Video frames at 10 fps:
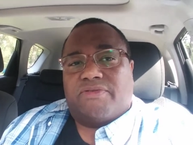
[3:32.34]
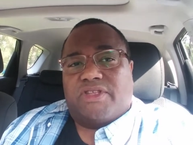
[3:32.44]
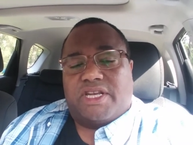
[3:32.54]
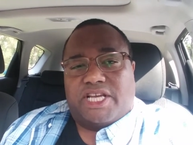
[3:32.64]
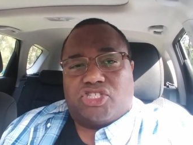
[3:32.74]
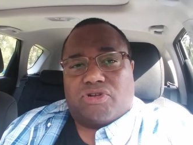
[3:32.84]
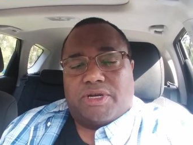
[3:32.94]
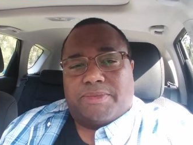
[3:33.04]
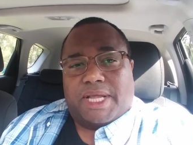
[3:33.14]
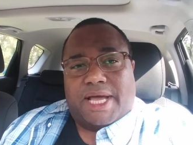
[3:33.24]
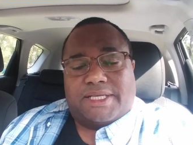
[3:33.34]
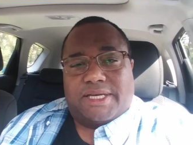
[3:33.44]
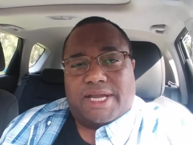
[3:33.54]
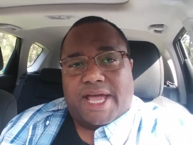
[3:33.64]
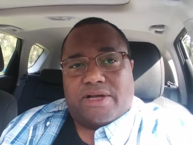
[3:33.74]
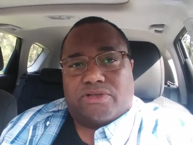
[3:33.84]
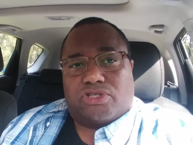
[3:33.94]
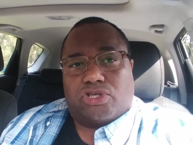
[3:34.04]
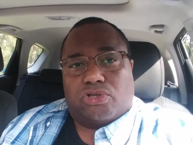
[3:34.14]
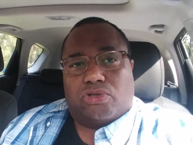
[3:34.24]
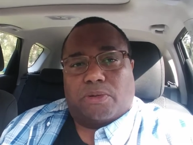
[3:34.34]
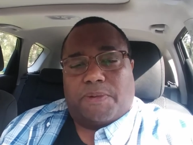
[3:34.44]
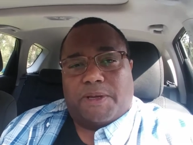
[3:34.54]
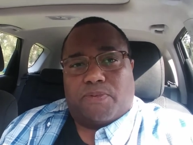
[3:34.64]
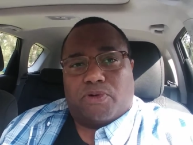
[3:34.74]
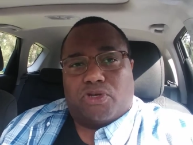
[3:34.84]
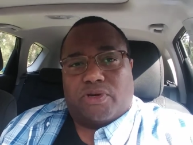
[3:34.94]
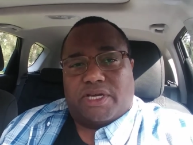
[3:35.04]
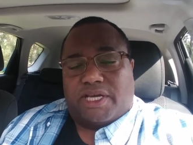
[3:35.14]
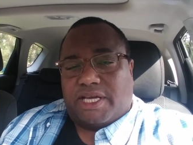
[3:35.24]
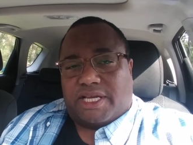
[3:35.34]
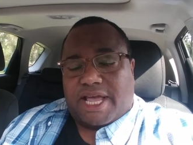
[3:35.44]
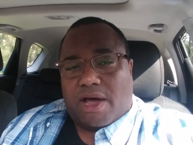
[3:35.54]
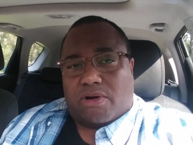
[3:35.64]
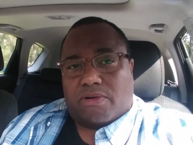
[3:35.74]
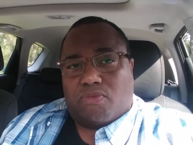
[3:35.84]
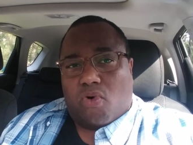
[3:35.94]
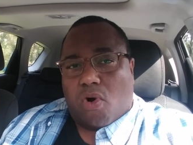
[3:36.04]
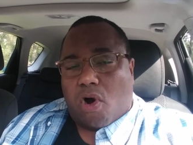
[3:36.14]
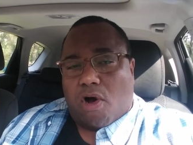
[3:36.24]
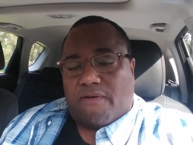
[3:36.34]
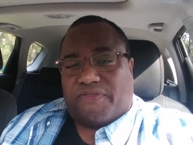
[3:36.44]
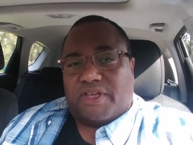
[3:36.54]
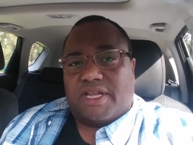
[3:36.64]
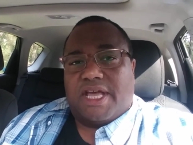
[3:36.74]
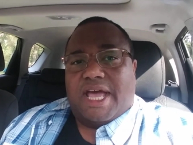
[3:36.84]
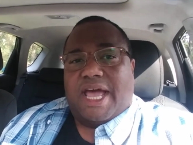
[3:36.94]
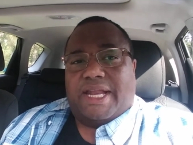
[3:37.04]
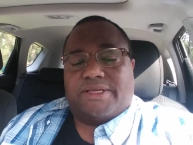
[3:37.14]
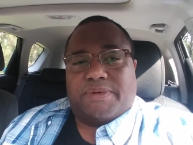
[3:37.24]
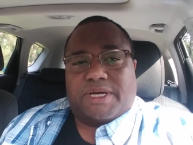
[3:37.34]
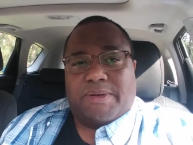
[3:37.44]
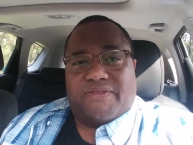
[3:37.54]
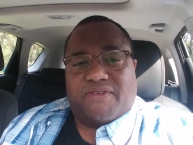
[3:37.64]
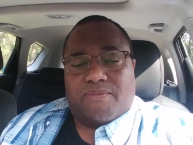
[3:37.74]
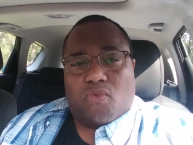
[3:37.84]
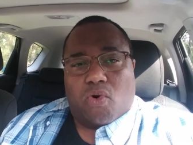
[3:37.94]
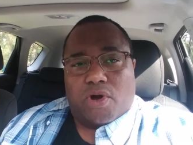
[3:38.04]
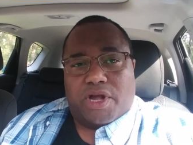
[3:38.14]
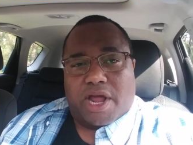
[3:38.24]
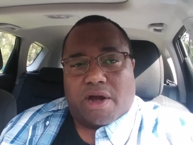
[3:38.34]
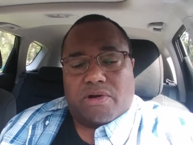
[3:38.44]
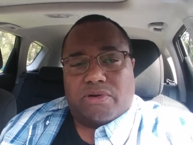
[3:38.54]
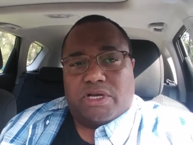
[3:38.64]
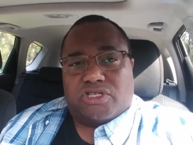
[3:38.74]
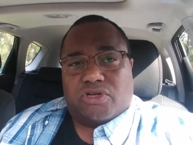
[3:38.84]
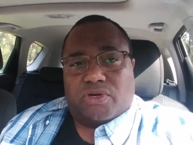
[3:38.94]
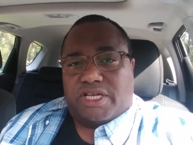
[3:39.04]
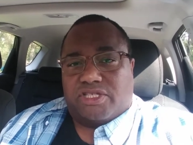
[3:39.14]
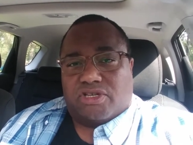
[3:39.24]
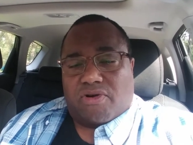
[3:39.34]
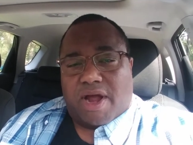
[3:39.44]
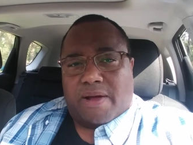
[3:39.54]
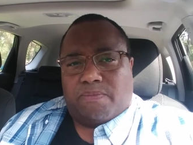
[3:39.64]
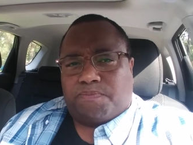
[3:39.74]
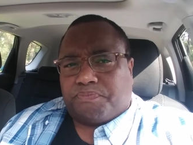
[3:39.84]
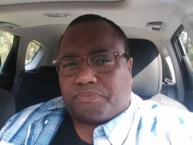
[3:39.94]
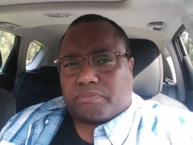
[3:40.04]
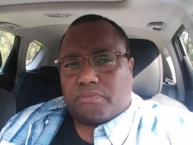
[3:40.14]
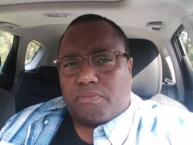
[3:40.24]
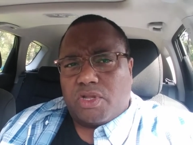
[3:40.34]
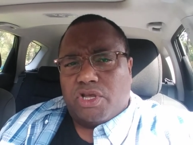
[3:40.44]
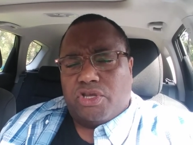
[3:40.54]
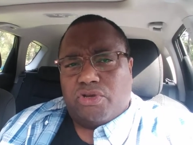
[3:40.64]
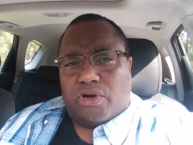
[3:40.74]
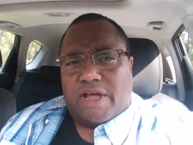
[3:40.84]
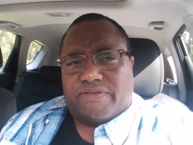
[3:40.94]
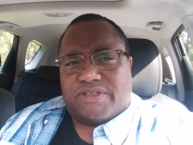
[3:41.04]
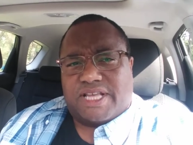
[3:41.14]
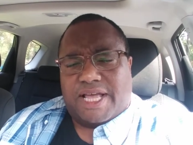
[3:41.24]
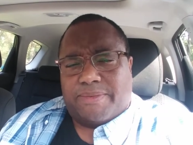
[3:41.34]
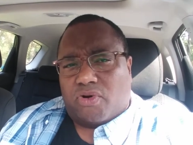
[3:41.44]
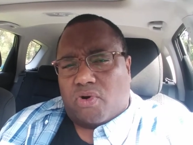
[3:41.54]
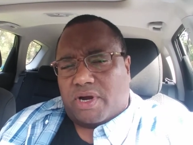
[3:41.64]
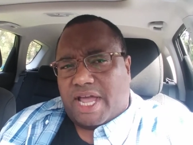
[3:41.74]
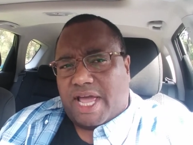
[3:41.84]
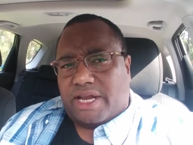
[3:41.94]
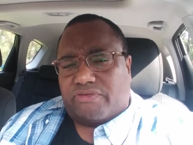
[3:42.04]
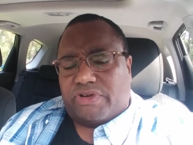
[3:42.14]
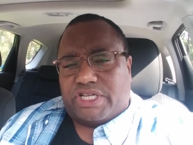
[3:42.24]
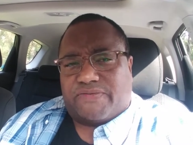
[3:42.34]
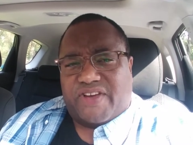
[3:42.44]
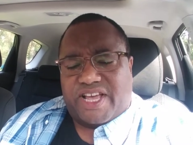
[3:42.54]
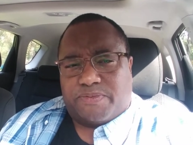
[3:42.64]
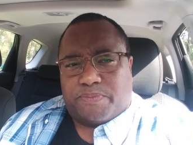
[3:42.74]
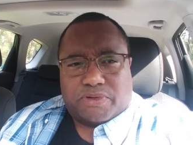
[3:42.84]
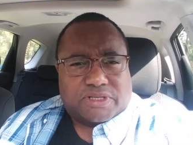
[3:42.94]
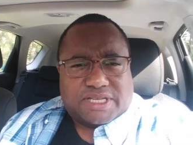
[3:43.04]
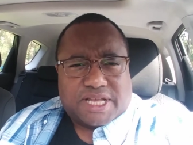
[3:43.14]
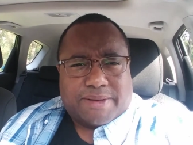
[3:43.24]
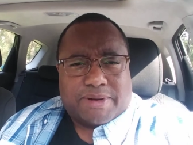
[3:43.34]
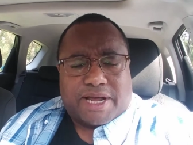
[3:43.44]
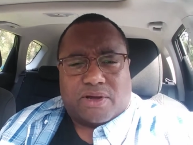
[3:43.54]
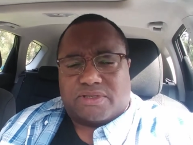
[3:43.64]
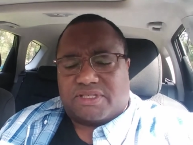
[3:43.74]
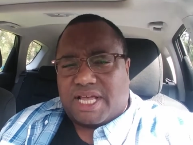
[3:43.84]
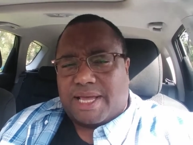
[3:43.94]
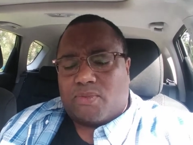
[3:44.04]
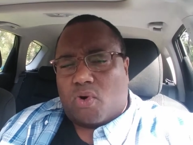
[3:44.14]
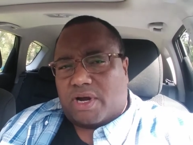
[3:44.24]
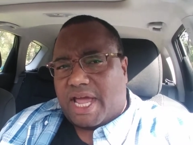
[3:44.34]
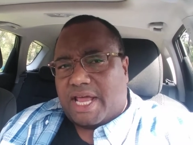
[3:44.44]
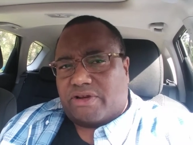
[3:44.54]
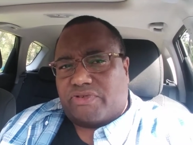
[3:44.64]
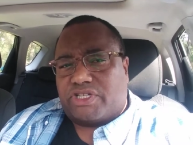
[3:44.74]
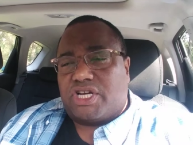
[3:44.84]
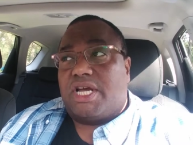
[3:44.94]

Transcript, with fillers: then they streamlined it down to the people you encounter more often and it's become even more narrow so on Instagram you don't have the same organic reach. Facebook, same not same organic reach.